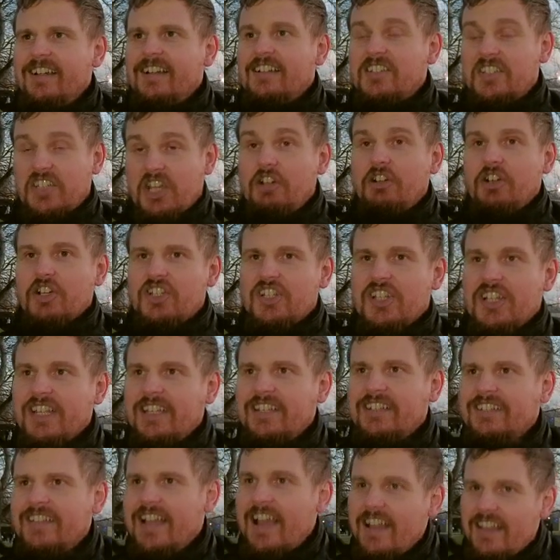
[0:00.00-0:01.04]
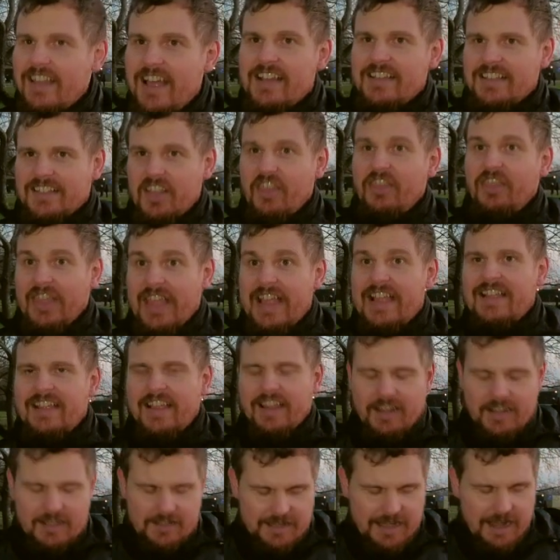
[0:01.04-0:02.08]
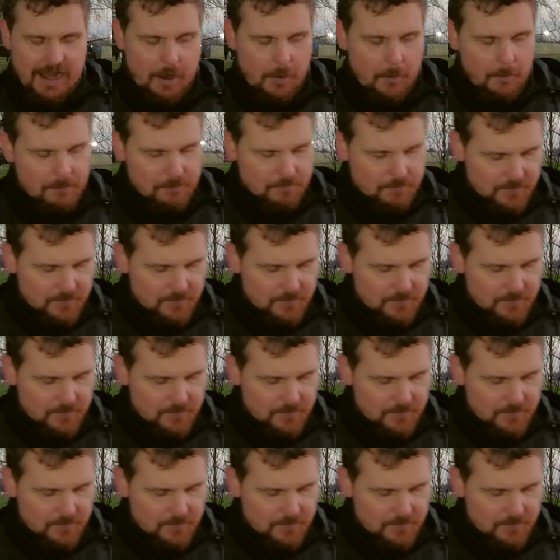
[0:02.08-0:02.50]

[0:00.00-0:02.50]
Seriously, that, that's a thing now.